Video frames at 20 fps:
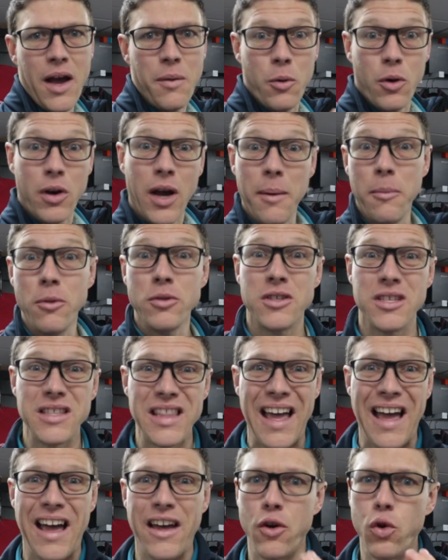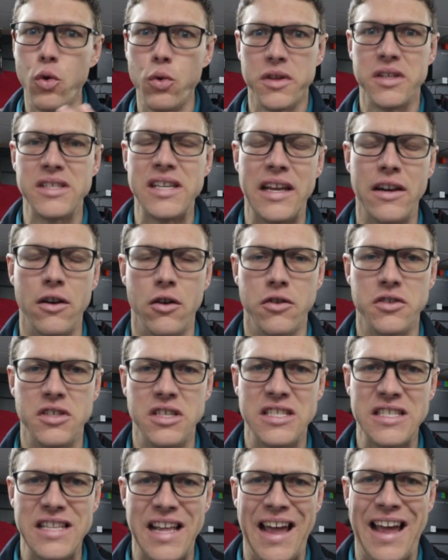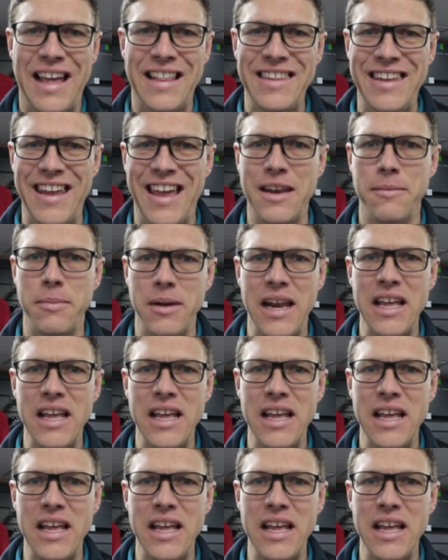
and we'll come on to that and all the technologies in that at the end,